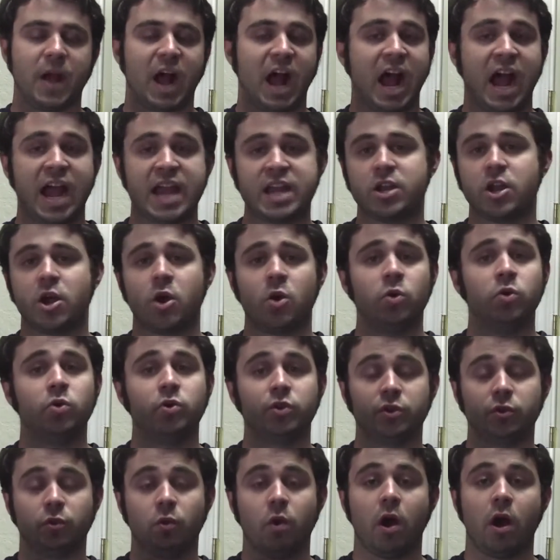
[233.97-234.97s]
I know who
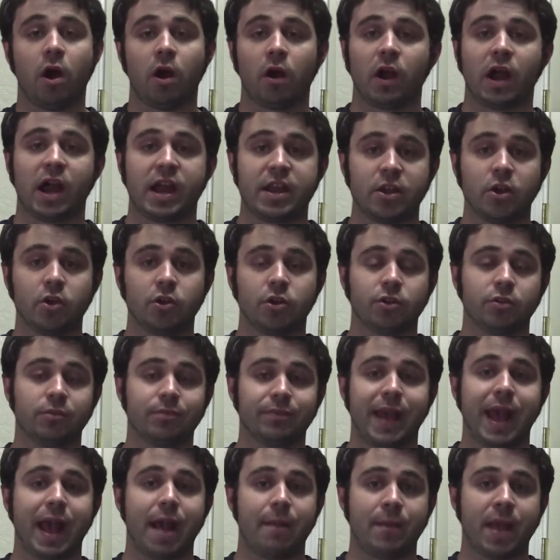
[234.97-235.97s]
you are. I know you're
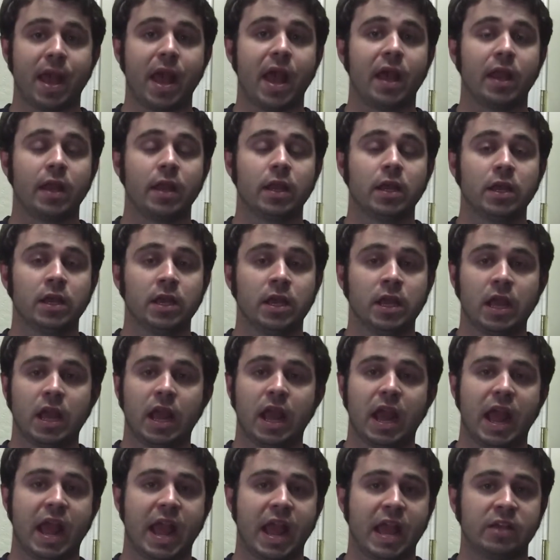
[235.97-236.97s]
Batman.
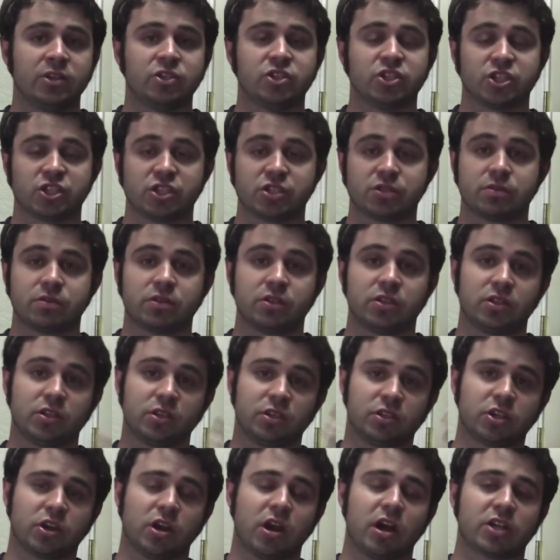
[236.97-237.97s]
And just
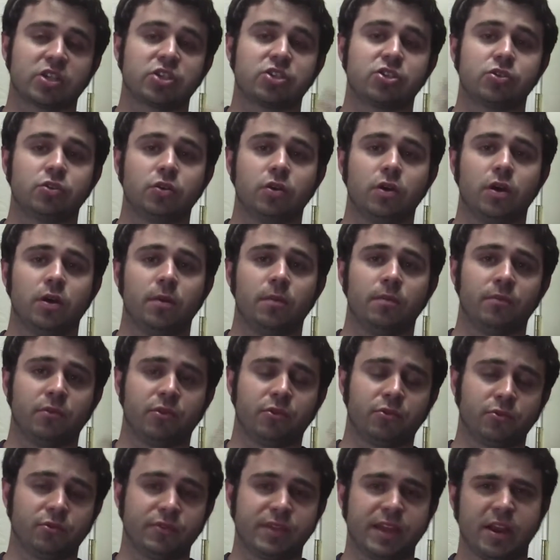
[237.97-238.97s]
talks to him
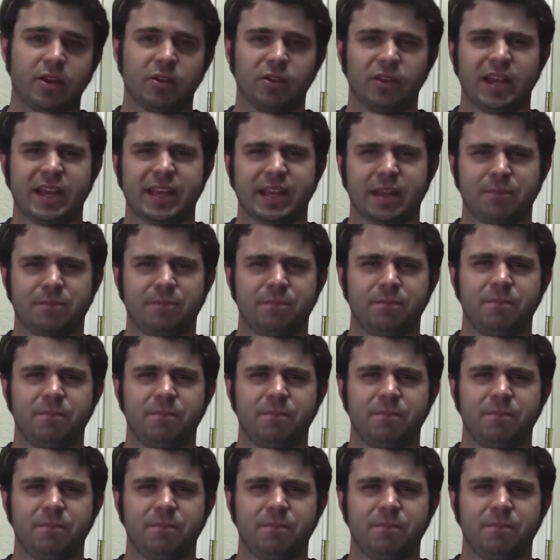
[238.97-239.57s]
through there like